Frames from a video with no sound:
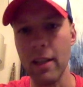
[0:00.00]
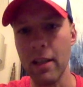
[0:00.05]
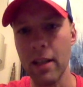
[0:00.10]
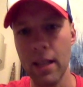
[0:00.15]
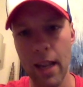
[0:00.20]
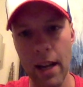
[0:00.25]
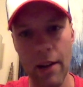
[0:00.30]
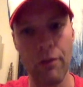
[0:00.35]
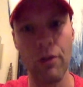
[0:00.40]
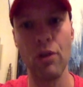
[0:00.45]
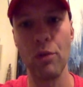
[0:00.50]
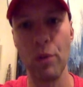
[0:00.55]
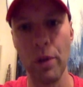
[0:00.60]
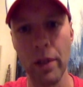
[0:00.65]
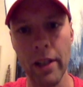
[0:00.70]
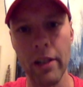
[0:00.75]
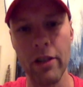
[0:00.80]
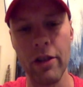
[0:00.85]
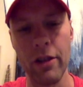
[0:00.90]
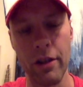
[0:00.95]
several
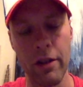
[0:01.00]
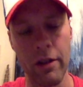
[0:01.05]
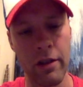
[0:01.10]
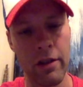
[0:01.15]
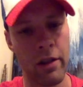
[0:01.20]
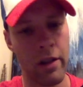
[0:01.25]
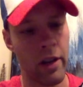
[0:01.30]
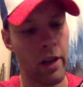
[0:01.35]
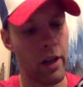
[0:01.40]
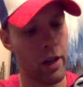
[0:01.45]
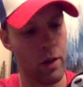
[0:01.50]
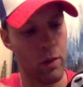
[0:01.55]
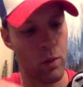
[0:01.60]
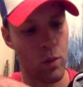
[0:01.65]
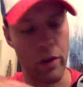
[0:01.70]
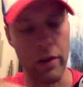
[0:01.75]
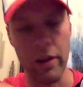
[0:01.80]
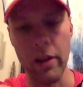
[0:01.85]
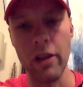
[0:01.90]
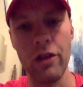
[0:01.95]
religions
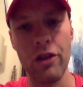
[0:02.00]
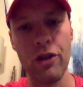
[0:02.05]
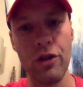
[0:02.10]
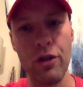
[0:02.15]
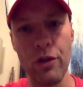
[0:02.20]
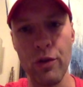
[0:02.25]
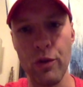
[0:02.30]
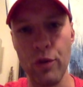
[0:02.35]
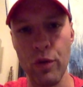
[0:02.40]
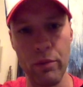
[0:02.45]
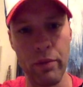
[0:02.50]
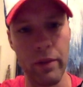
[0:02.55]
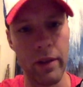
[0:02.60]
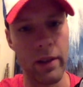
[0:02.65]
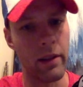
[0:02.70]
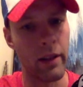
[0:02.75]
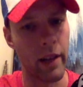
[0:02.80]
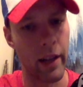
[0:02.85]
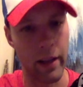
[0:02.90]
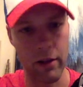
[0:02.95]
where these shoes would
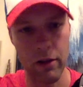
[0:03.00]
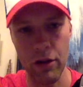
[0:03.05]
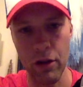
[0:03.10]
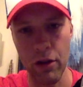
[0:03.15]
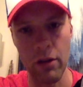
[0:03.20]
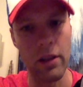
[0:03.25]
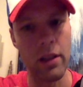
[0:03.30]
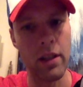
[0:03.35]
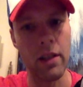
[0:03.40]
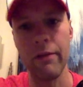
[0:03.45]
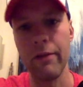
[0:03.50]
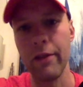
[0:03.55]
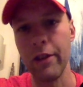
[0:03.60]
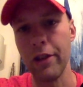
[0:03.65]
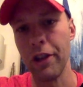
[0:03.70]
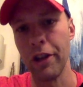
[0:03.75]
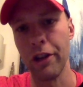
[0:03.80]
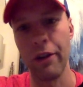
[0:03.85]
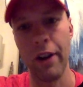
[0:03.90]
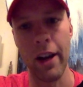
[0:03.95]
be like totally
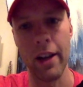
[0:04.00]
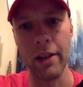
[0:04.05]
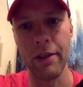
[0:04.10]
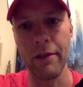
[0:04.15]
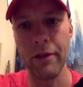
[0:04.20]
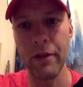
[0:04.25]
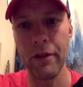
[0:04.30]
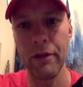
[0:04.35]
sufficient grounds for